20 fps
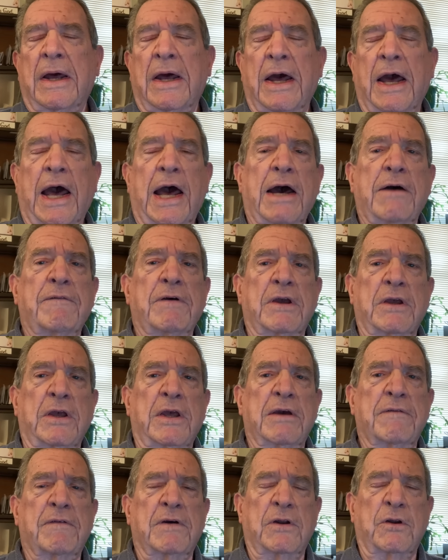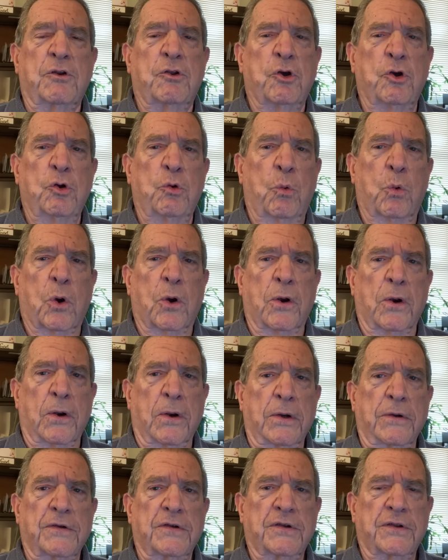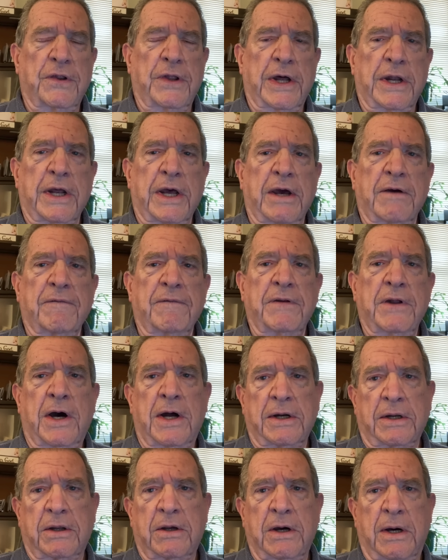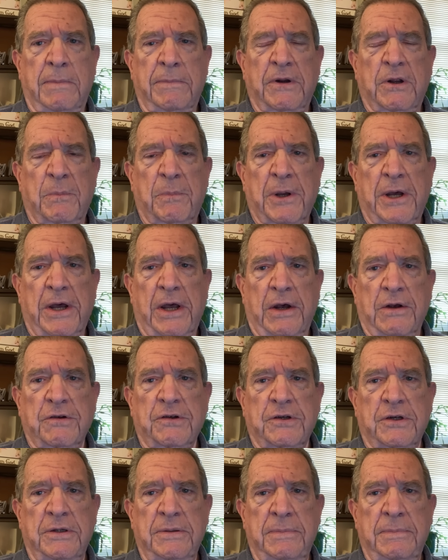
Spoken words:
having given two words that have not come to pass.